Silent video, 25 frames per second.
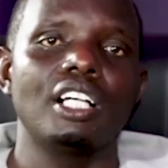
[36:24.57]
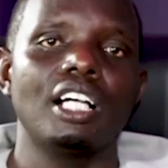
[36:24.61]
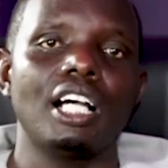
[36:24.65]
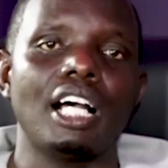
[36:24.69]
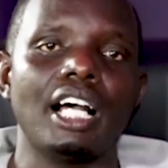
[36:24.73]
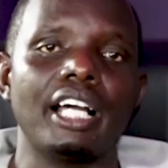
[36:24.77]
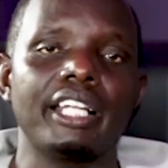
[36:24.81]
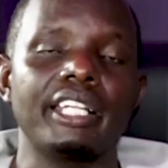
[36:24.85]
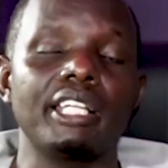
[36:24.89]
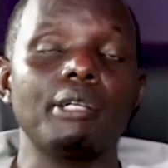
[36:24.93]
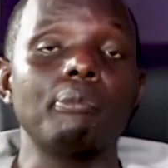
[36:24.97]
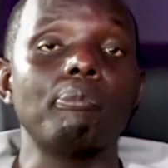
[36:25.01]

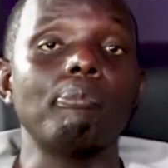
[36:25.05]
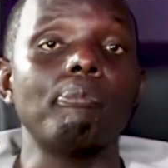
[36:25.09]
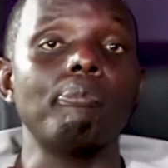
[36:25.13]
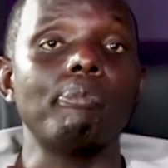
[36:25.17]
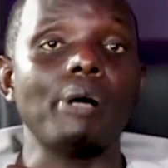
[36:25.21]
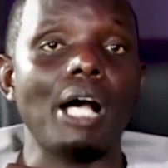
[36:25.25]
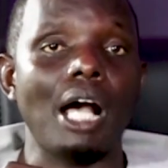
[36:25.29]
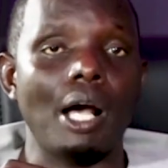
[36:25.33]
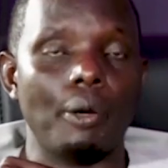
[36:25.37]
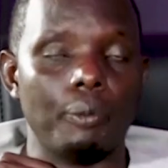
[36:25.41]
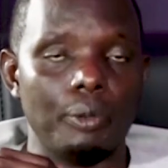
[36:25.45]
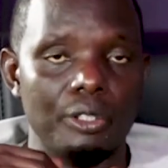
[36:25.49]
and
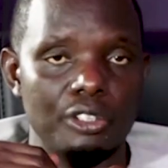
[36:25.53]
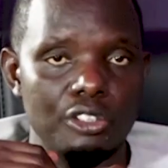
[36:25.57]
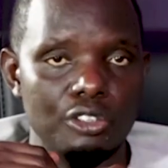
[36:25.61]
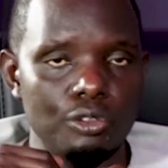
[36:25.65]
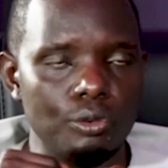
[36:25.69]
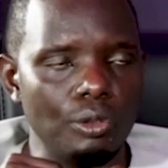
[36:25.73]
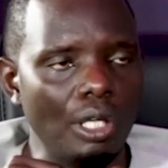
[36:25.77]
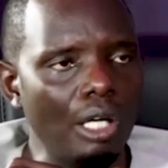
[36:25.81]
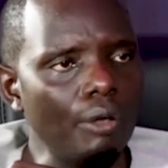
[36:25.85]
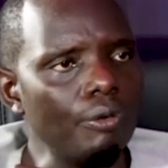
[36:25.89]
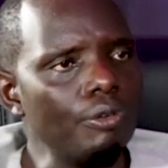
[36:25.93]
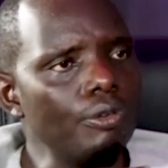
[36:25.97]
empowered you.
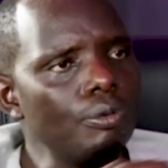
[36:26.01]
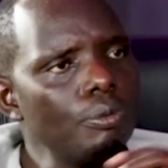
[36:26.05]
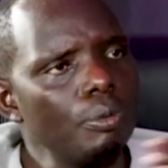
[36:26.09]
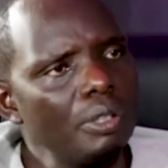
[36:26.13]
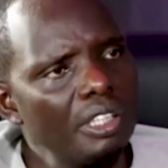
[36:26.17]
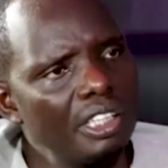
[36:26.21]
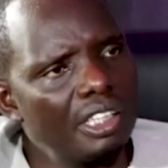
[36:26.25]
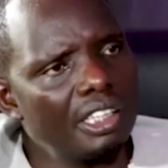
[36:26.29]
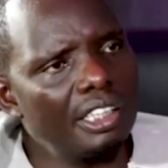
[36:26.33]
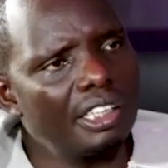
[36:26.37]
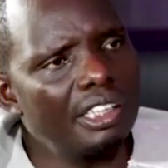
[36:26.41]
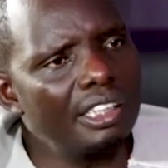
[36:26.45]
How do
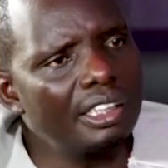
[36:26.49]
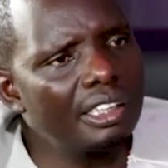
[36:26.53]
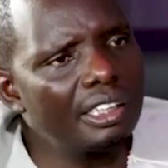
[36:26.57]
we,